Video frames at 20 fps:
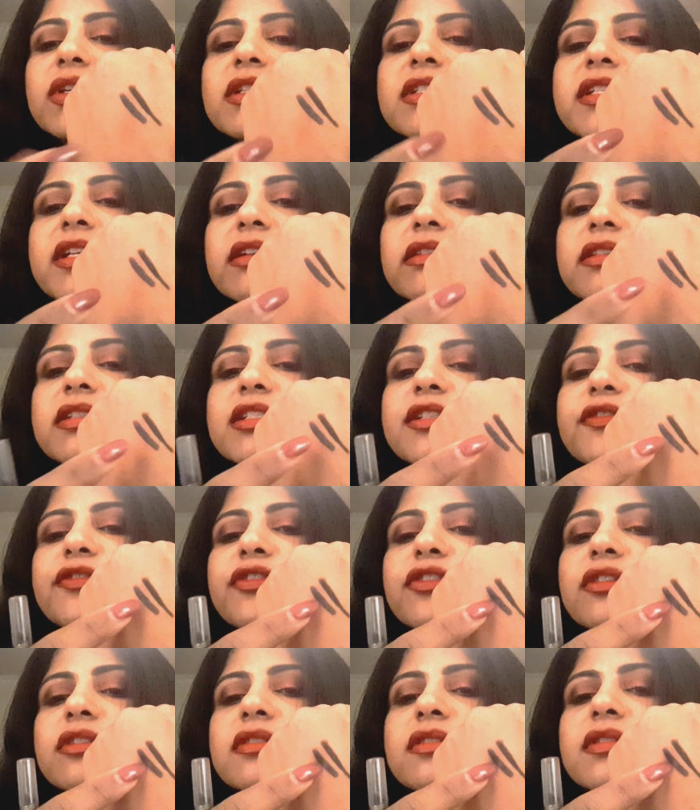can tell the
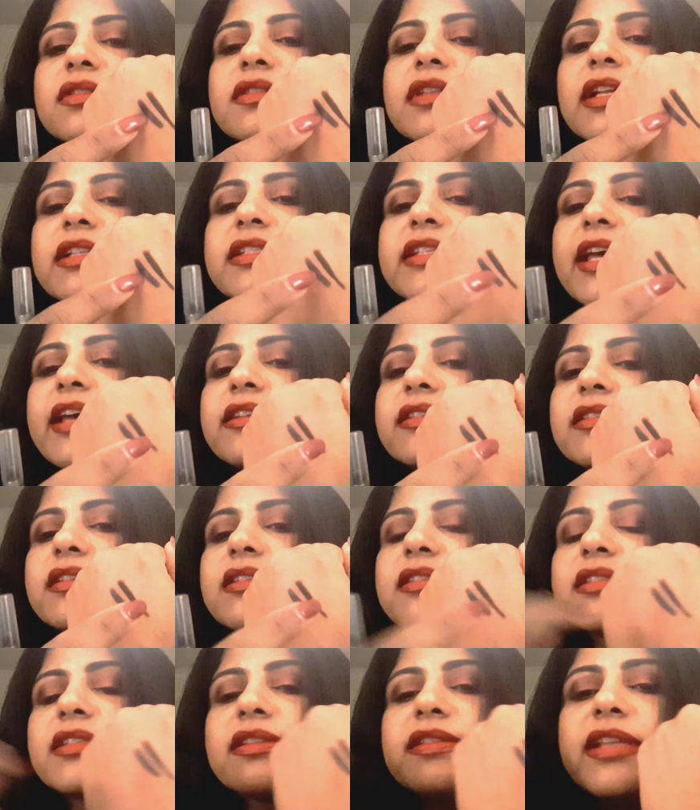difference. That's
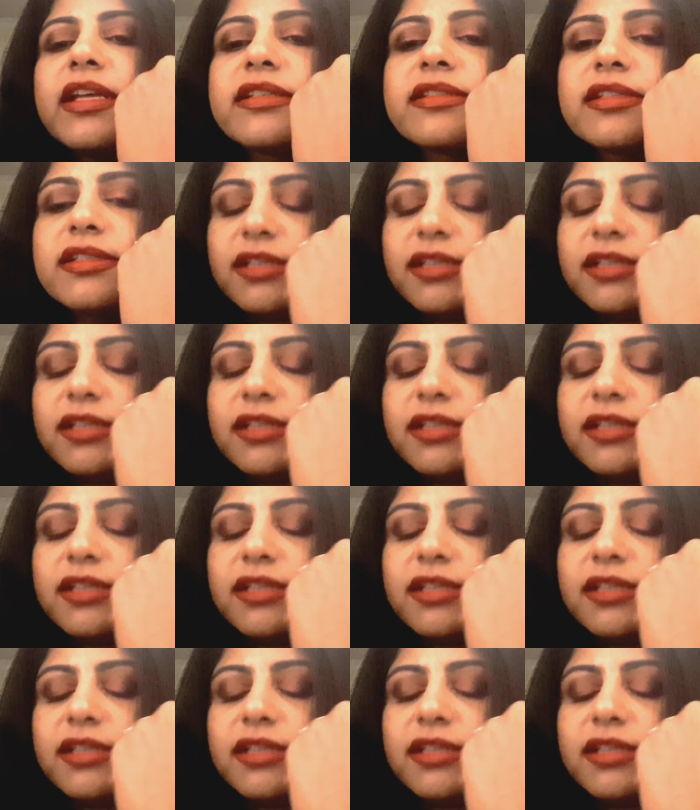Essence and that's